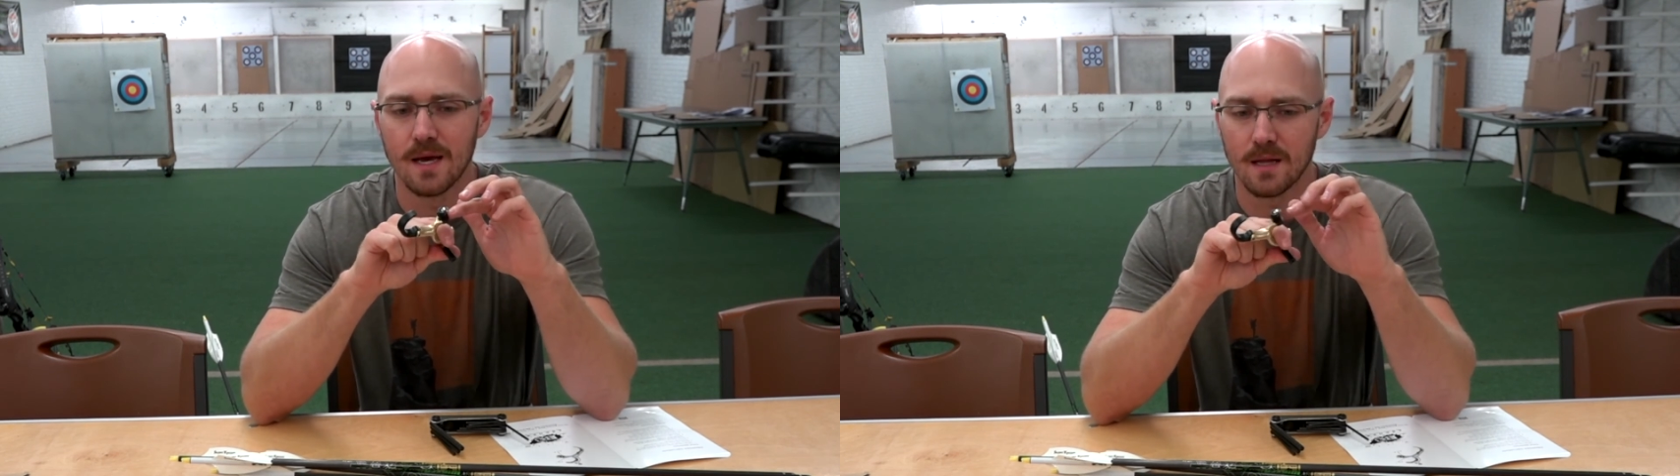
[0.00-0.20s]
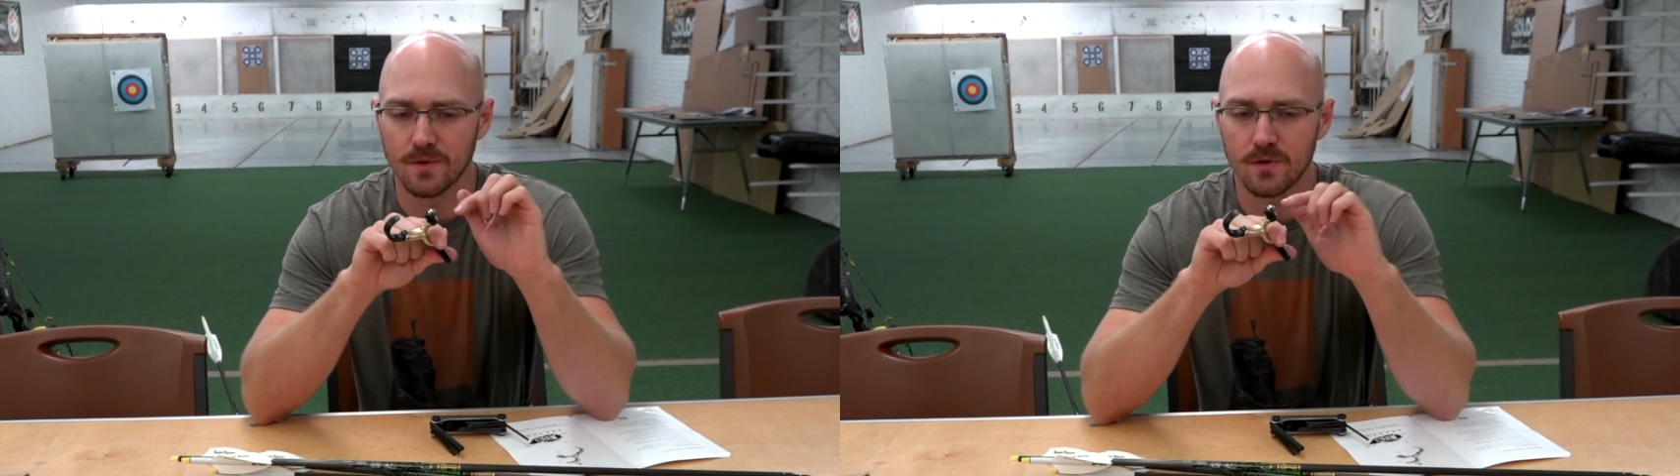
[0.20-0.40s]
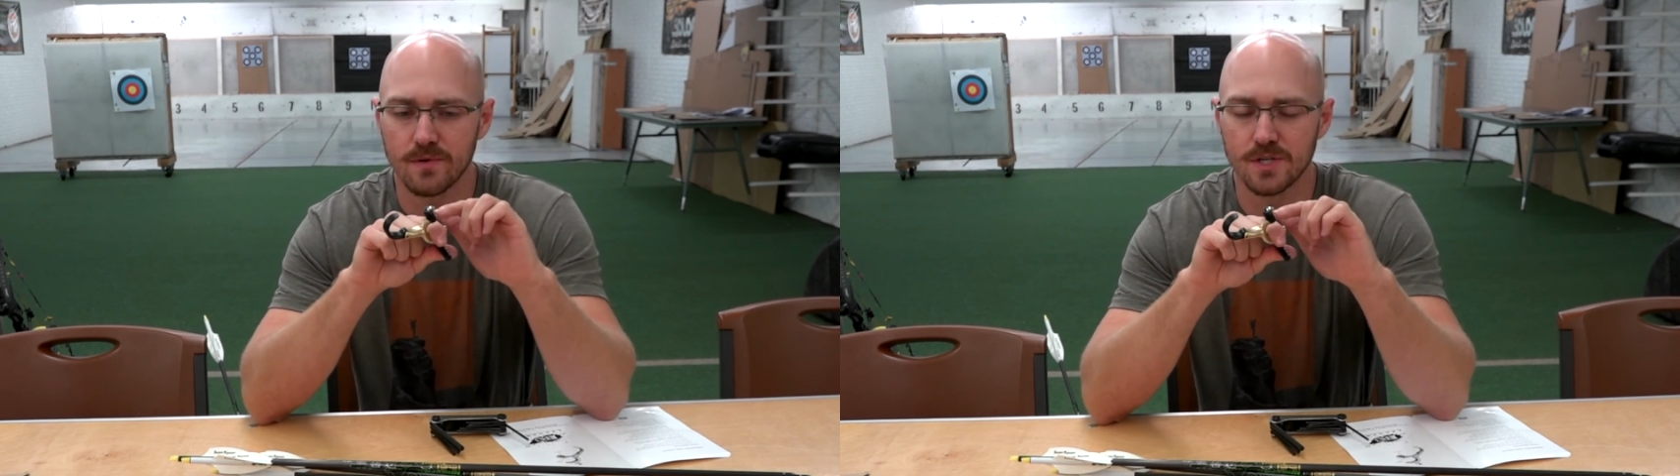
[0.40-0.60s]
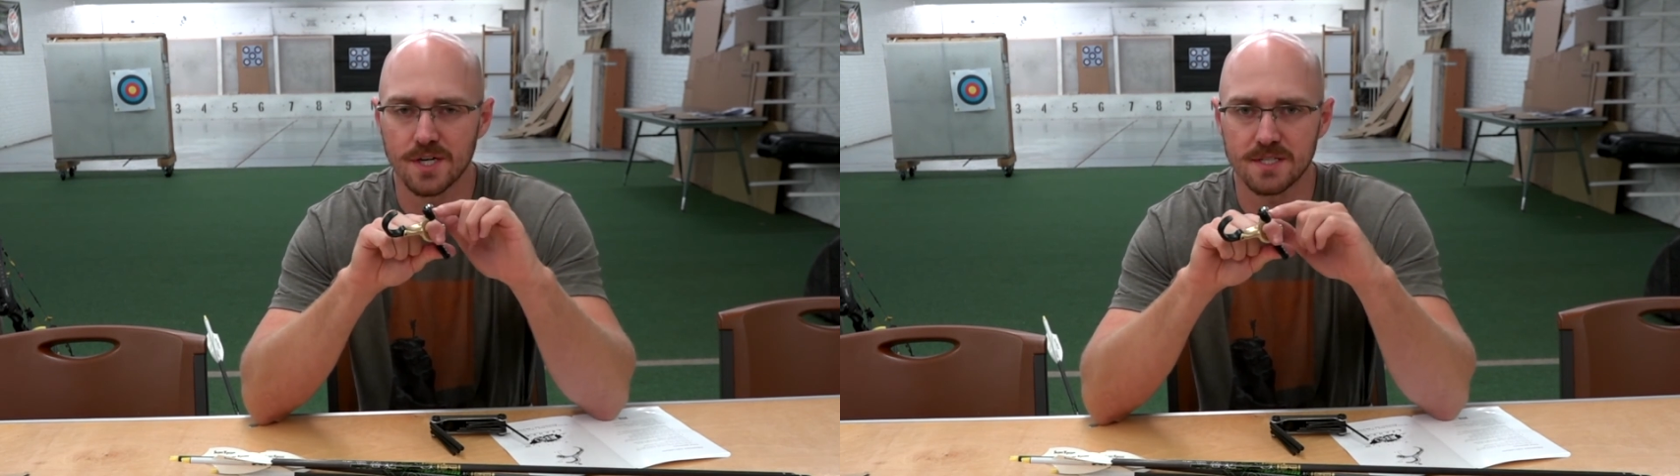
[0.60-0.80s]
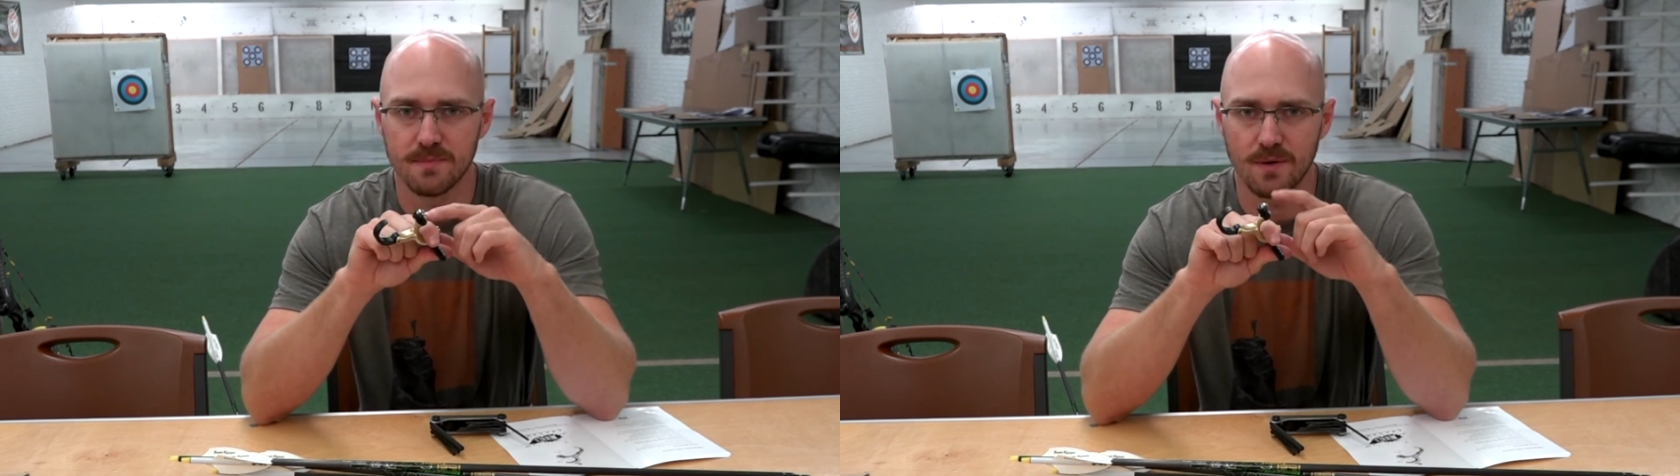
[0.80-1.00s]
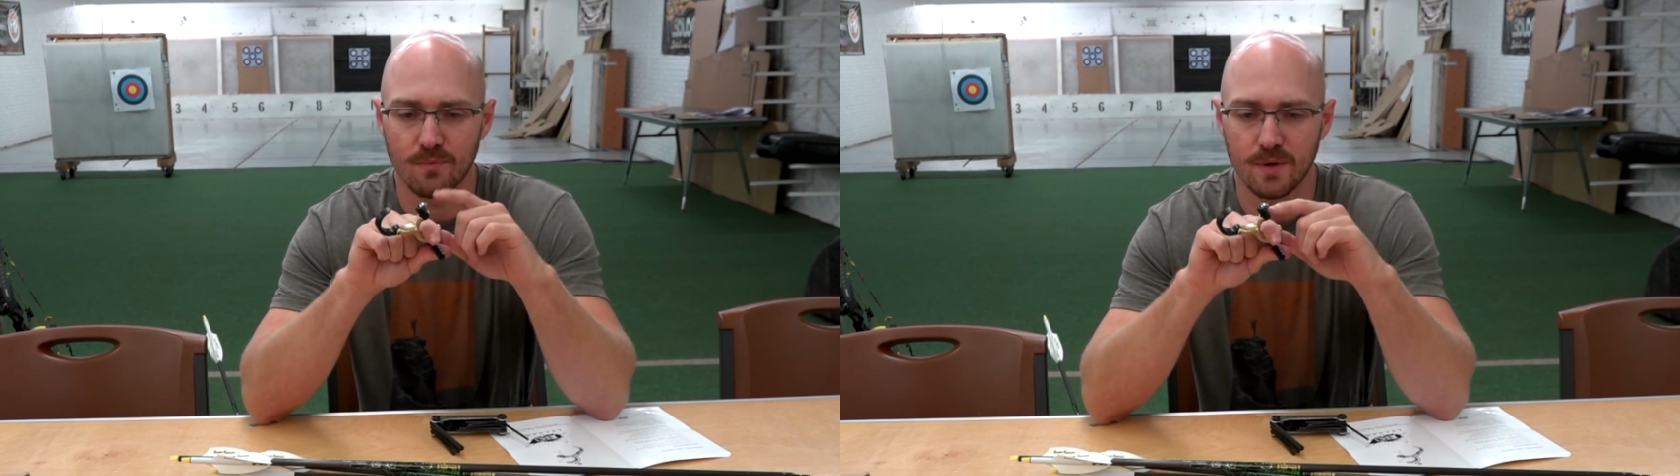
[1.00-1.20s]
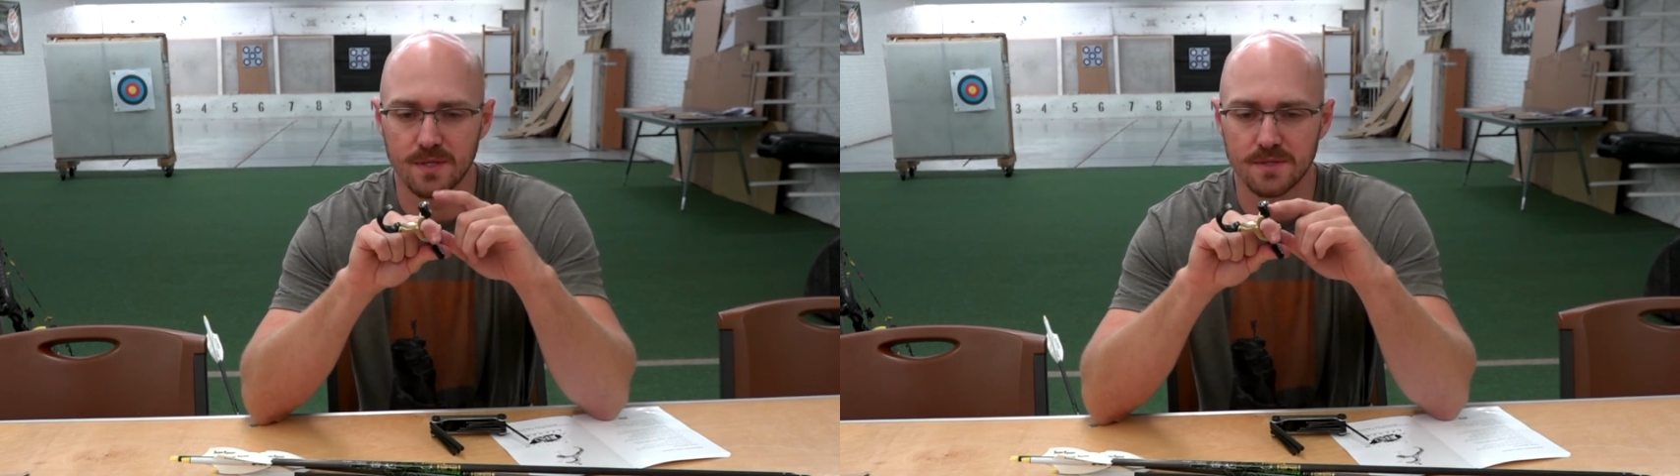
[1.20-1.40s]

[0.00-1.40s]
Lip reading: a little adjustment with the